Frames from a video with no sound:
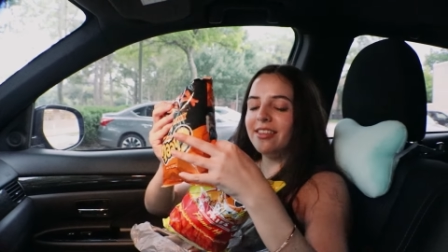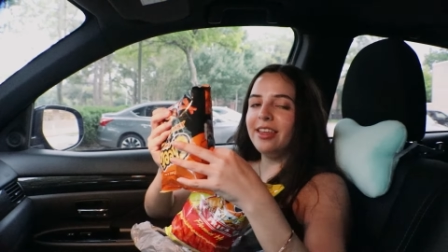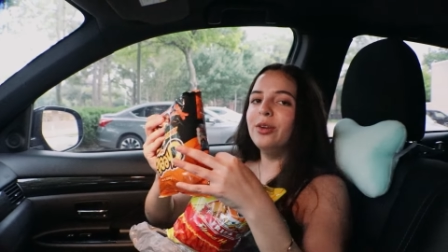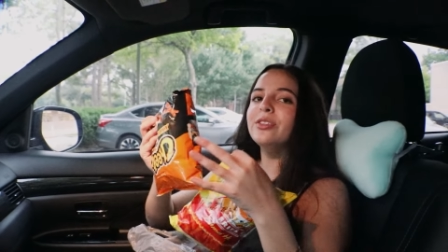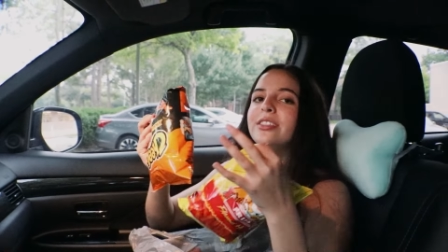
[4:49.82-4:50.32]

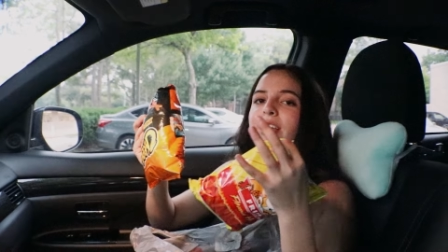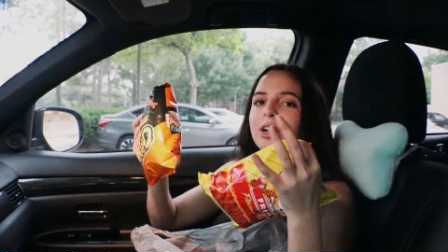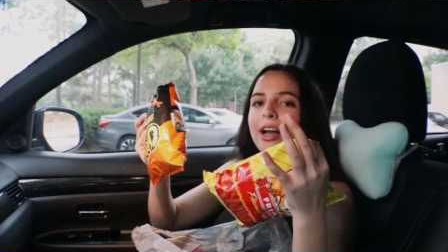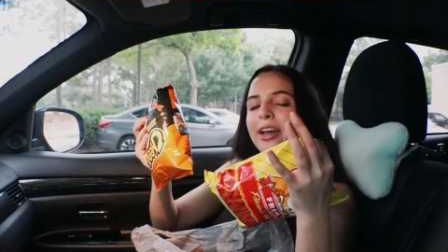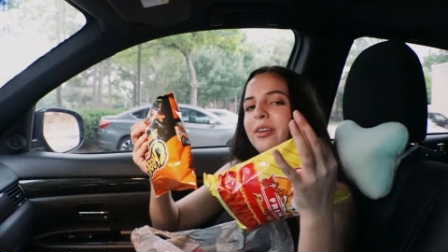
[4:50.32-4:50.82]
They don't
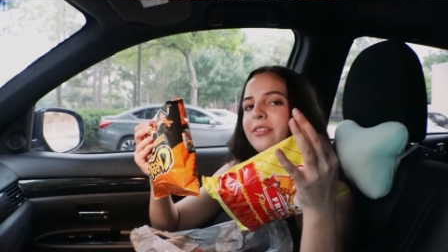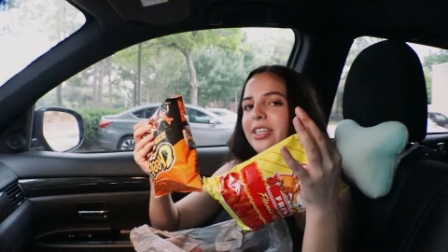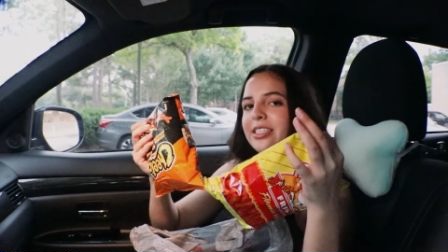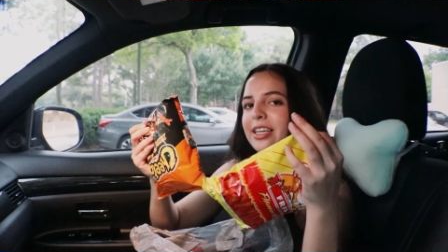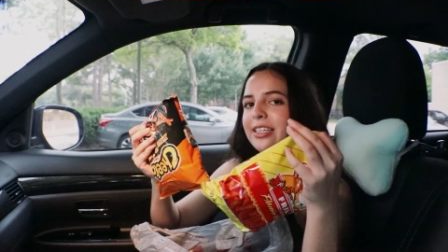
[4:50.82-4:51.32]
sell either of
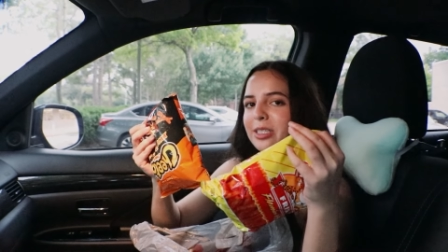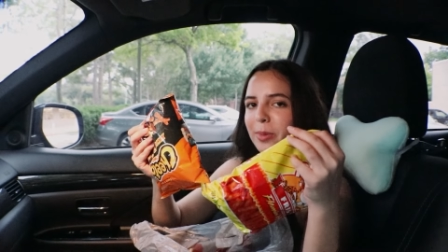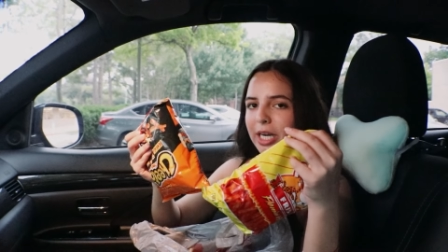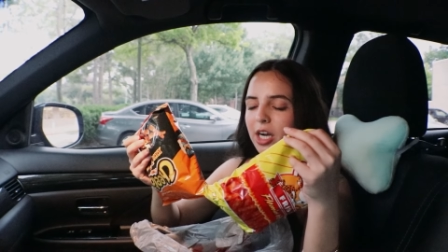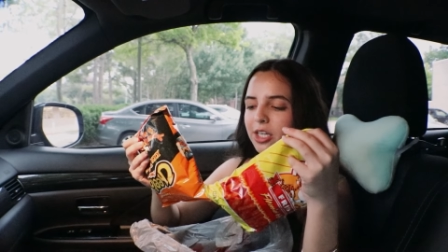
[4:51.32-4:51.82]
these things in
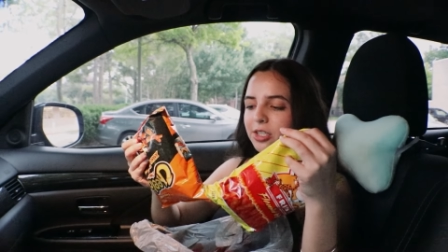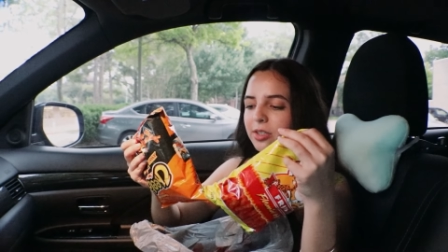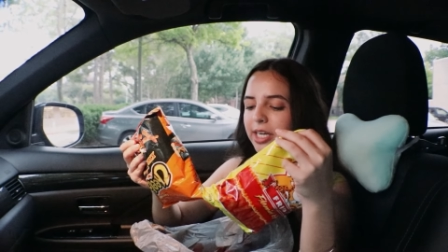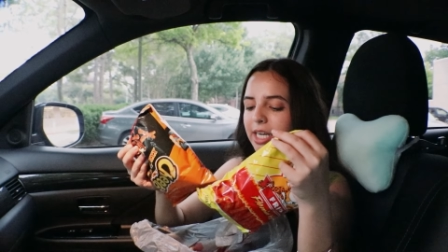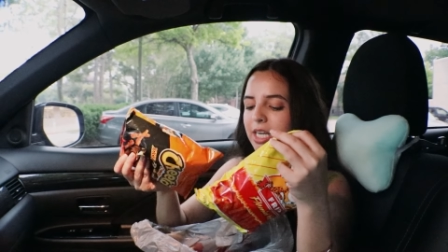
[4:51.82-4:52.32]
my
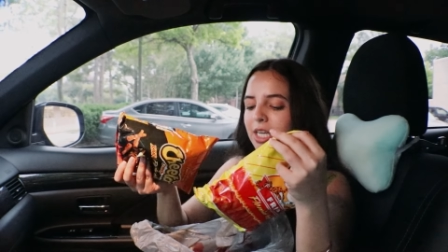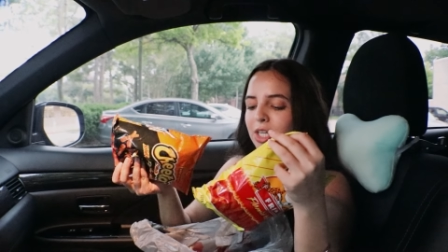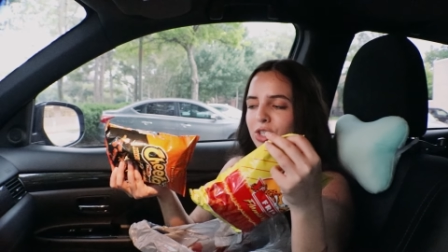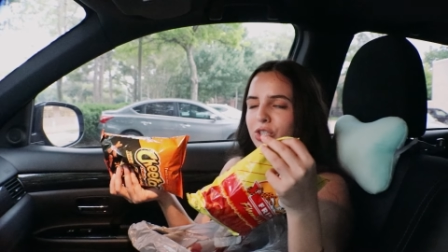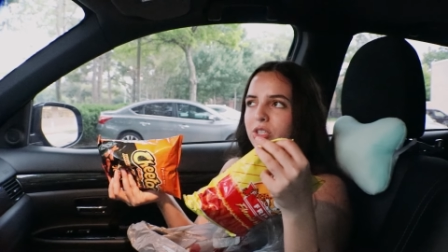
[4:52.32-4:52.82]
country,
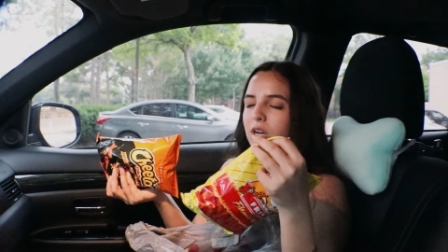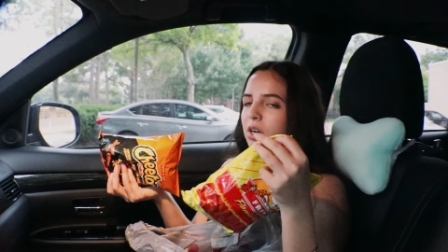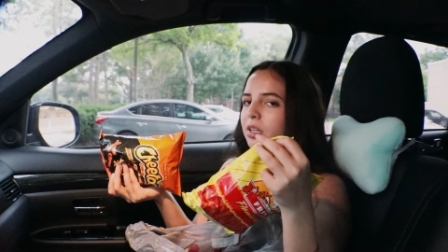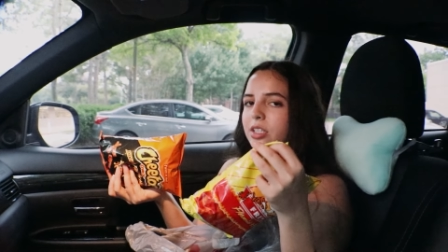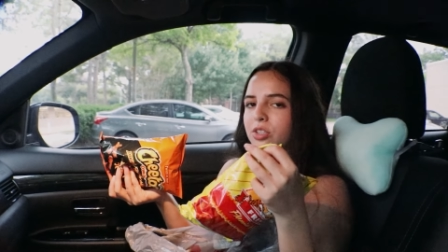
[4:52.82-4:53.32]

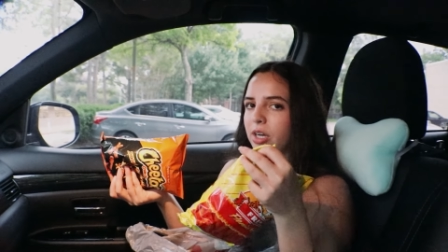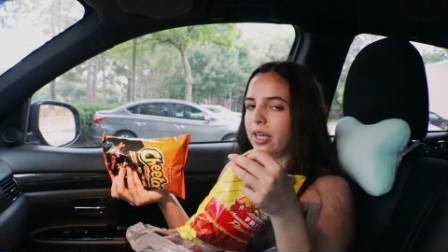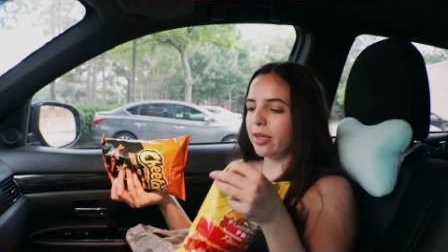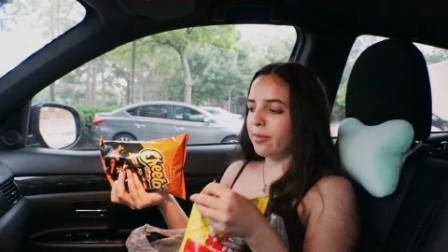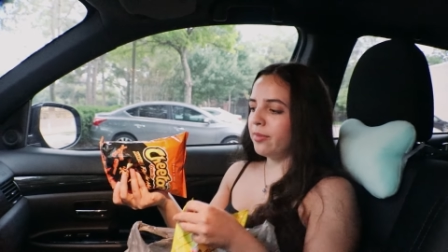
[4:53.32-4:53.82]
so let's
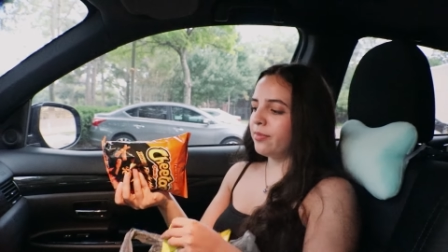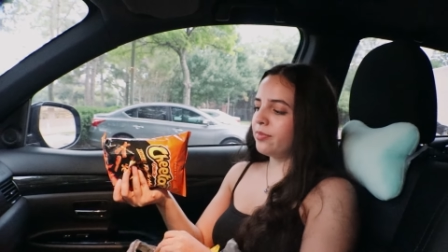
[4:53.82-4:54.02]
try them.